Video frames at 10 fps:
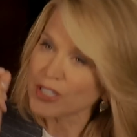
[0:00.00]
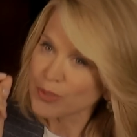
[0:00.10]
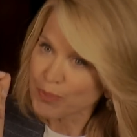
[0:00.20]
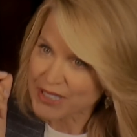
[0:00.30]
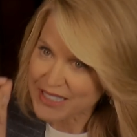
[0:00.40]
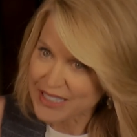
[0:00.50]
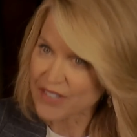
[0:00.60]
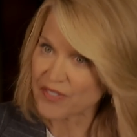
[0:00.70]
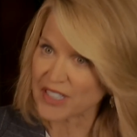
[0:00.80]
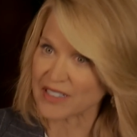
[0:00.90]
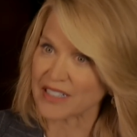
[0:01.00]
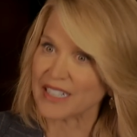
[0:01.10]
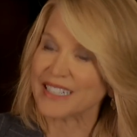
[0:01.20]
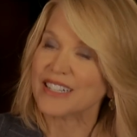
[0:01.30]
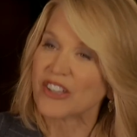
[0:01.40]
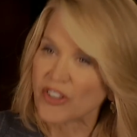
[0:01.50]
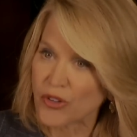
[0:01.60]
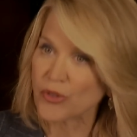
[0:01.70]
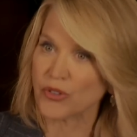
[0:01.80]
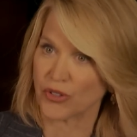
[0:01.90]
specifically did
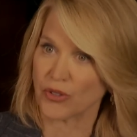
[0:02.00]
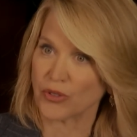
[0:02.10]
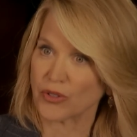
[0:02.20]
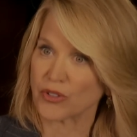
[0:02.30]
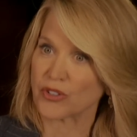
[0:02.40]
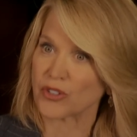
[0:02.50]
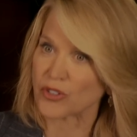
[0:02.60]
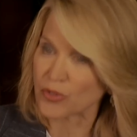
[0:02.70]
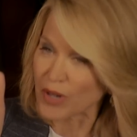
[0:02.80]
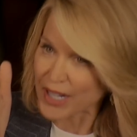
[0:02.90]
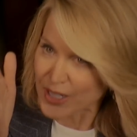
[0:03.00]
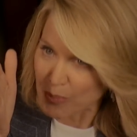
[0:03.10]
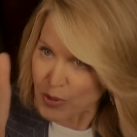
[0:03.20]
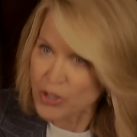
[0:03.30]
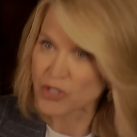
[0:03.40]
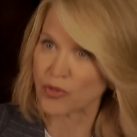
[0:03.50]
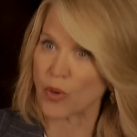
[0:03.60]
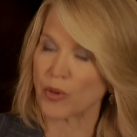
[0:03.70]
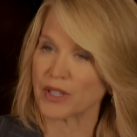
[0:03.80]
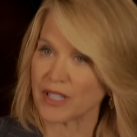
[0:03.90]
you do to try to push
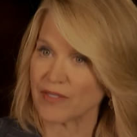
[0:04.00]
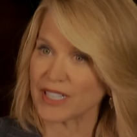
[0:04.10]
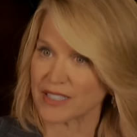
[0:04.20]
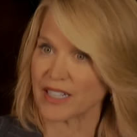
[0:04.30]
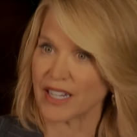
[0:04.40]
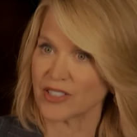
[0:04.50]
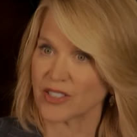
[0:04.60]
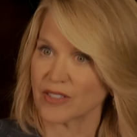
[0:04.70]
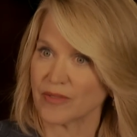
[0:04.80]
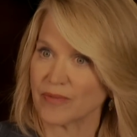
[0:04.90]
forward the investigation?